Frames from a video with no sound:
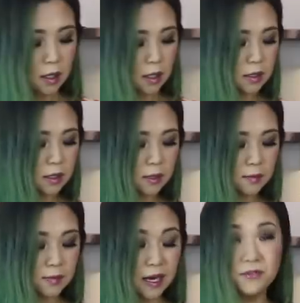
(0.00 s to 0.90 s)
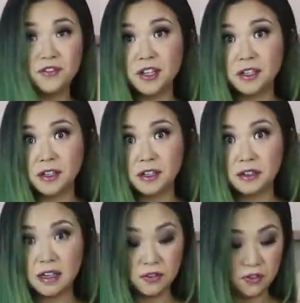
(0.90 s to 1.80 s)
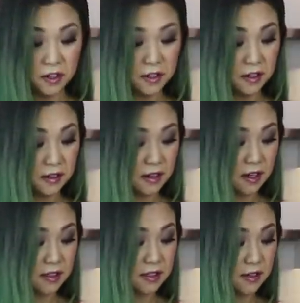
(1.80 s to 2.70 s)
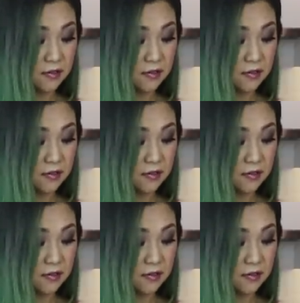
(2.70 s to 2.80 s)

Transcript: And um, I'm feeling it. I'm feeling it, guys.